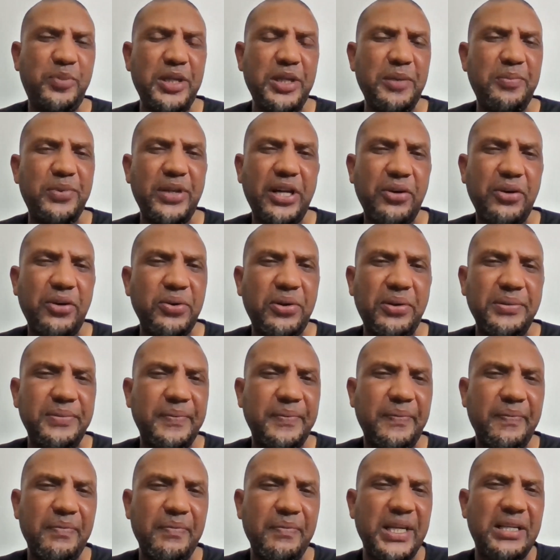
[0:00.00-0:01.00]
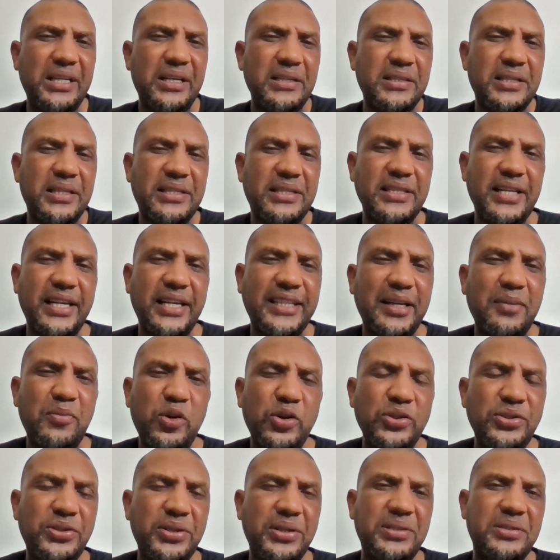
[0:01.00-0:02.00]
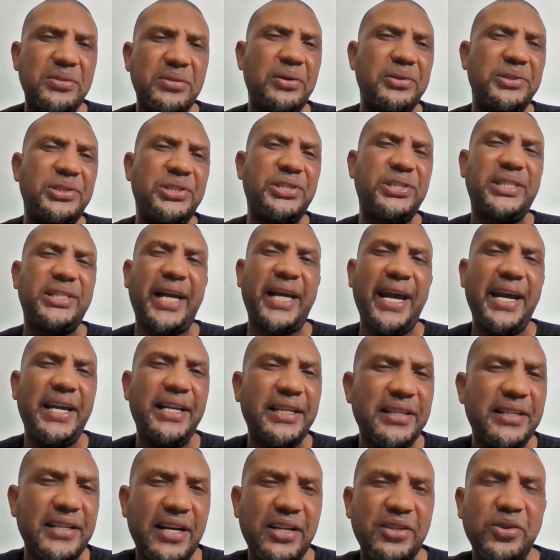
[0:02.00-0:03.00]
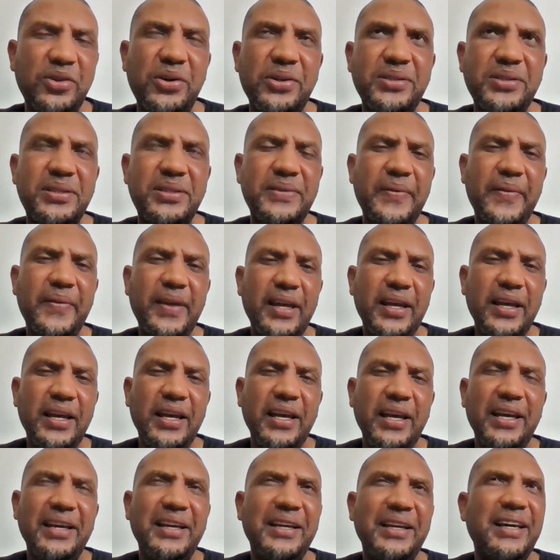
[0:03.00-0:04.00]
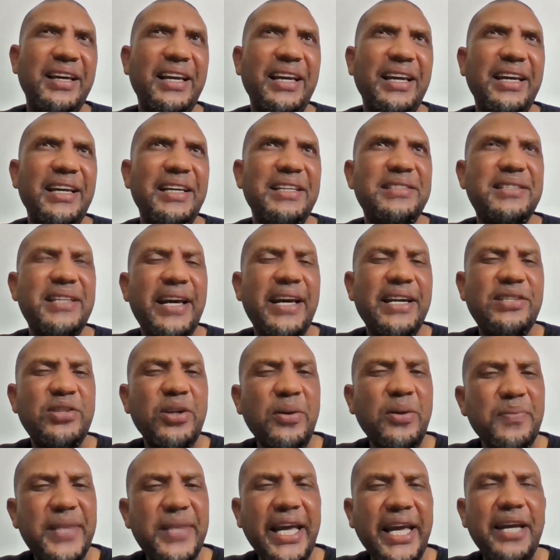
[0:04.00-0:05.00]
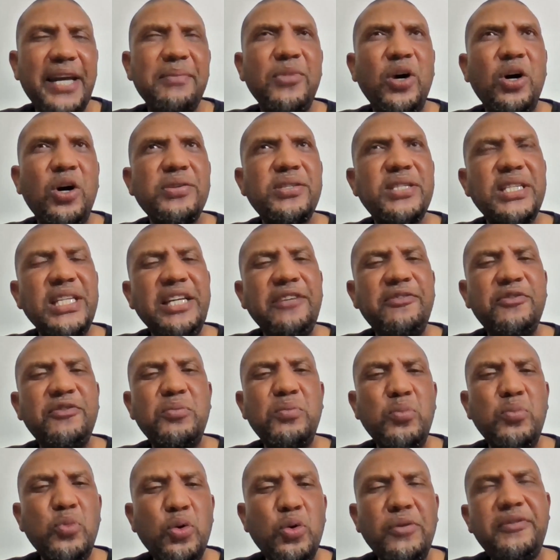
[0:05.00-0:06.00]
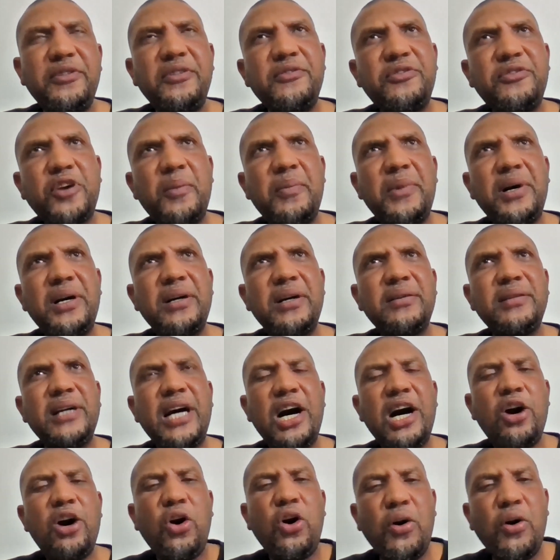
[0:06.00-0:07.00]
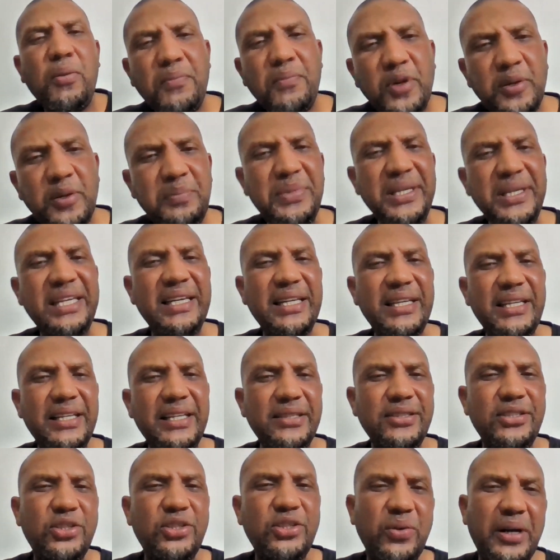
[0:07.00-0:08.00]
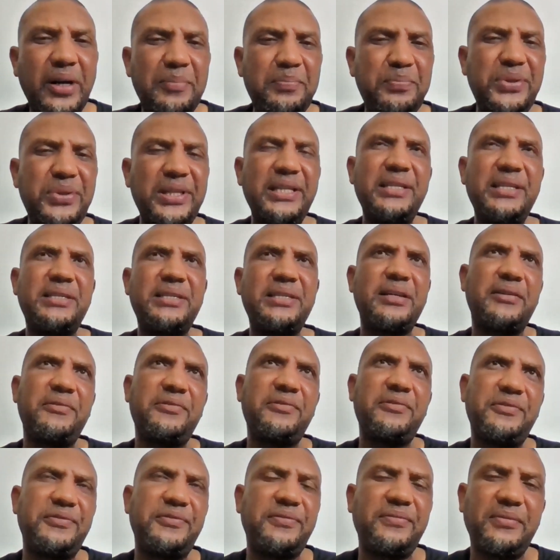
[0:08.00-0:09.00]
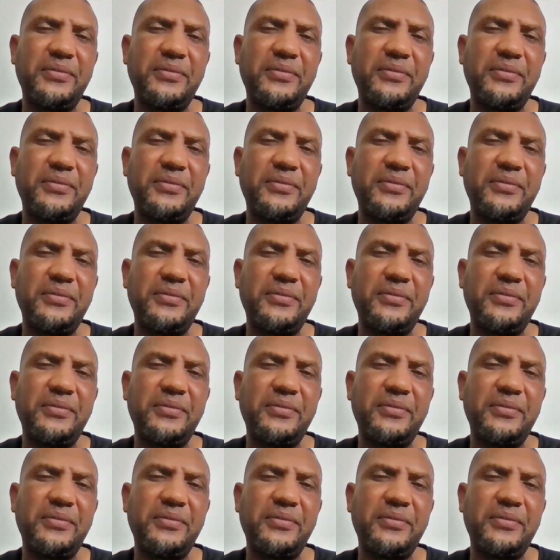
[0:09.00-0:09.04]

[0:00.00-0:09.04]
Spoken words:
people around. Because it's not about just us shining and us. It's like sometimes us even moving from a humble beginning to a place of